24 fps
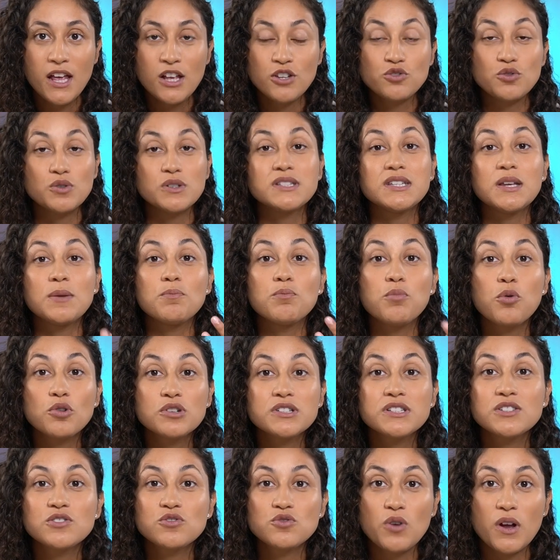So it's
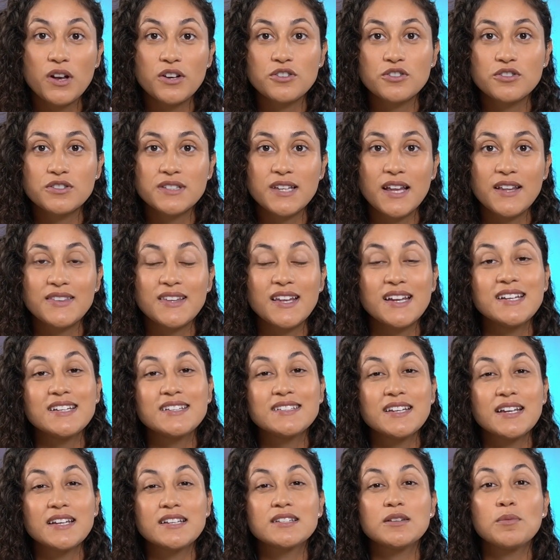important to understand that it
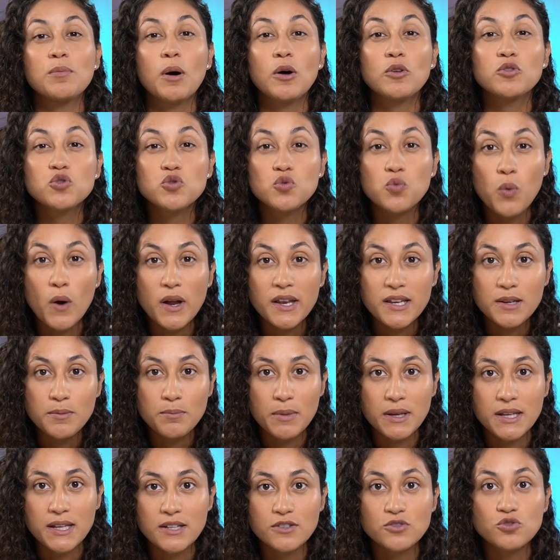takes about 20
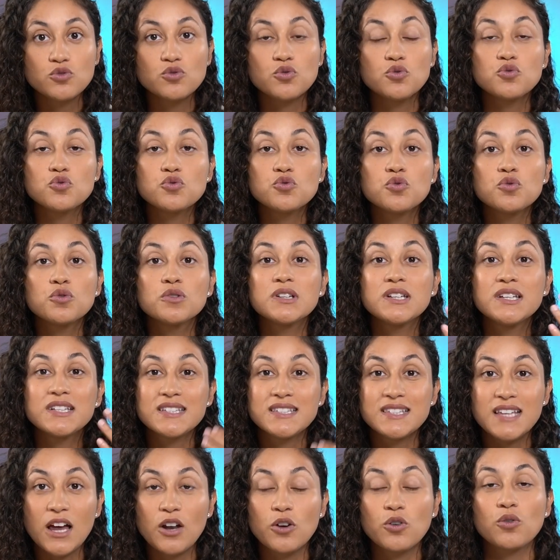minutes to truly
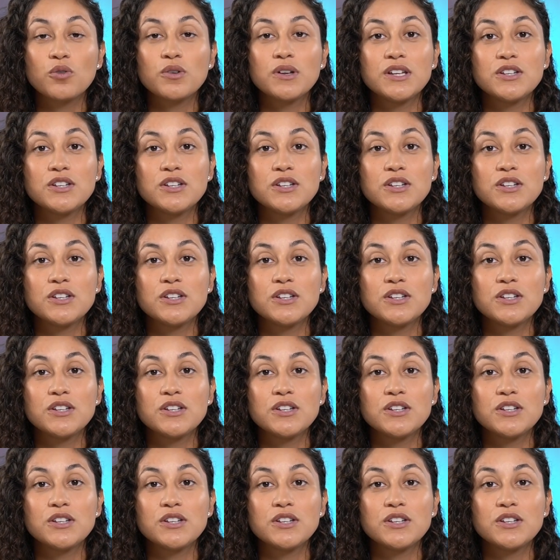settle